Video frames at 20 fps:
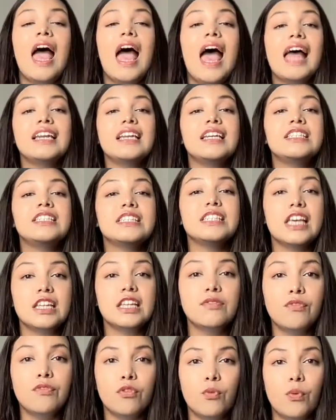and its
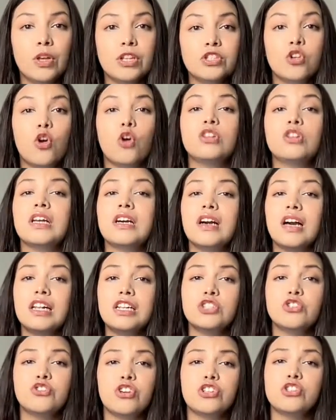influence on the
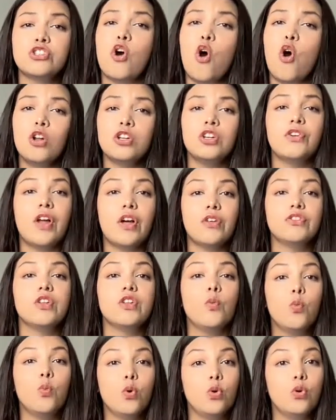cultures all around the
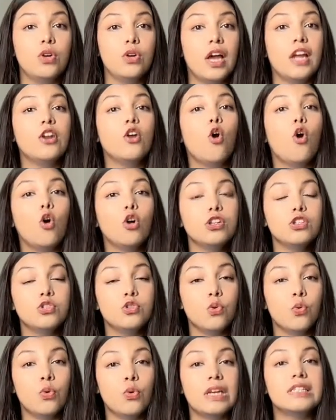world and
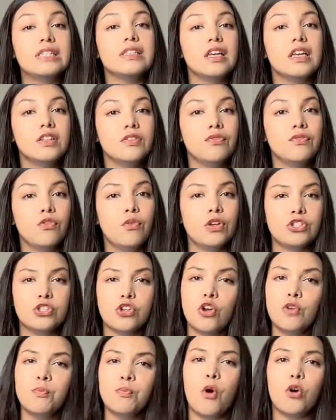also its influence
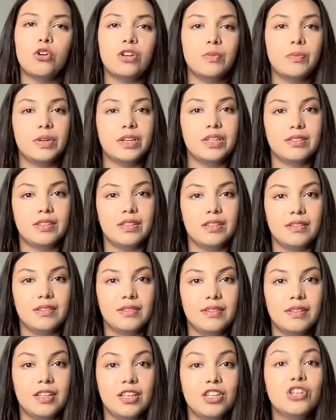on modern medicine.
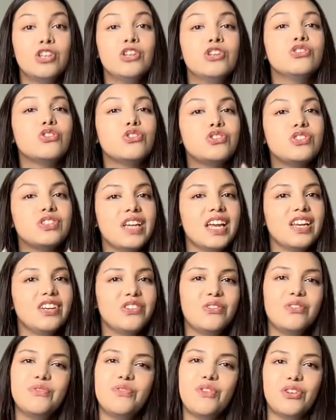So stay
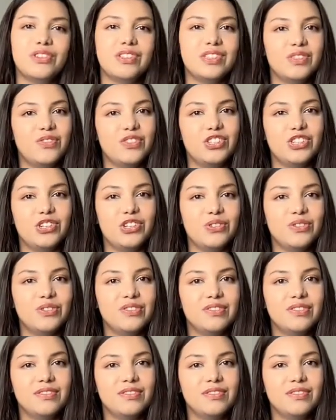tuned for this video.